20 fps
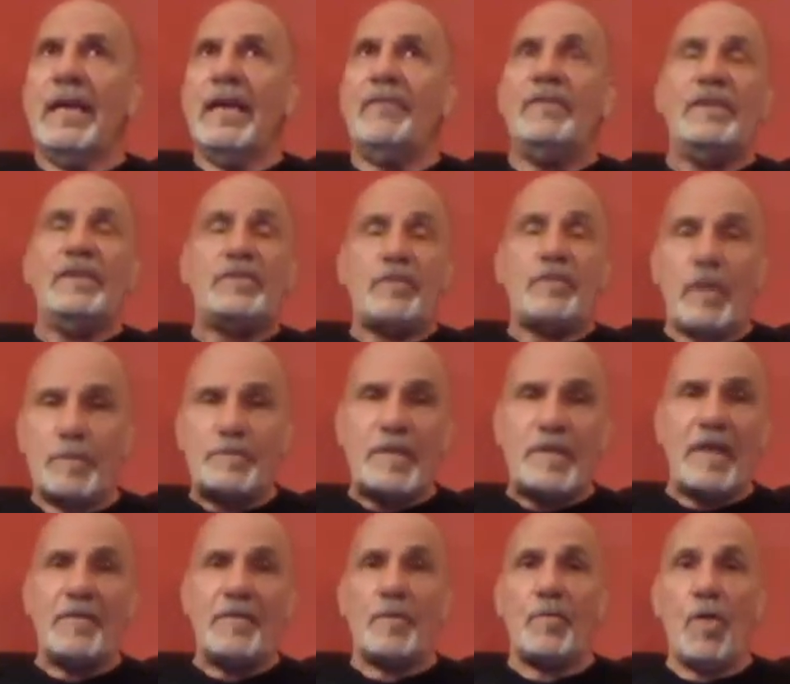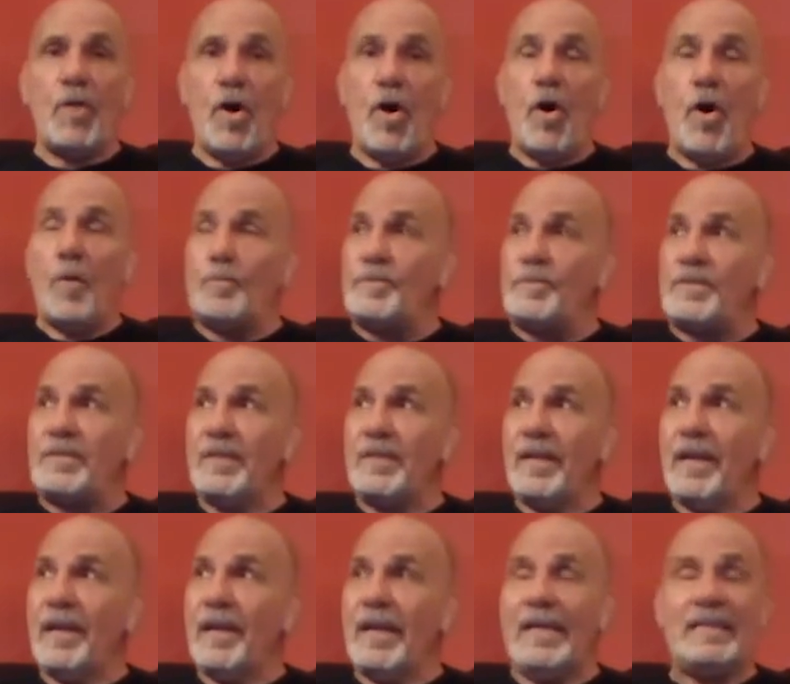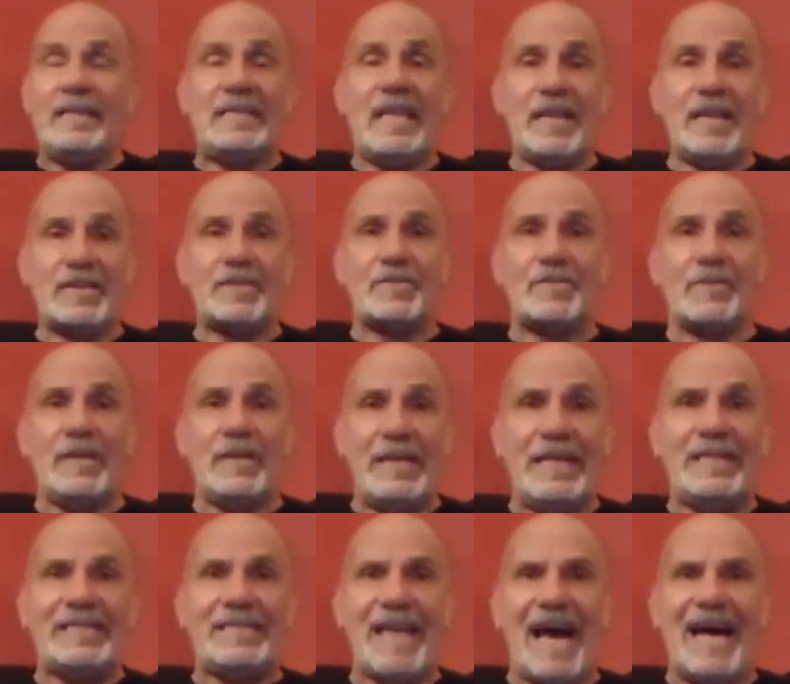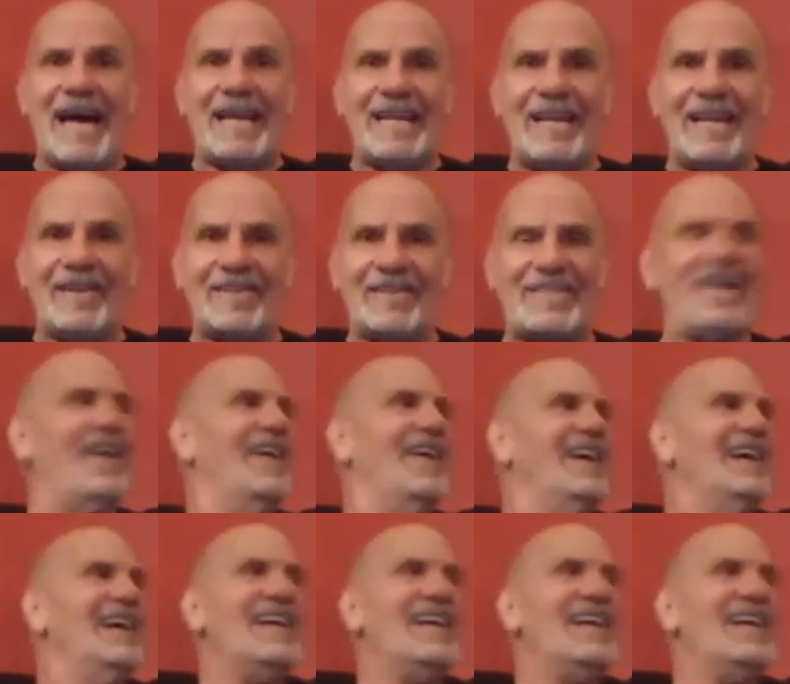if he trips on the ropes, he's history. He's out of here. So,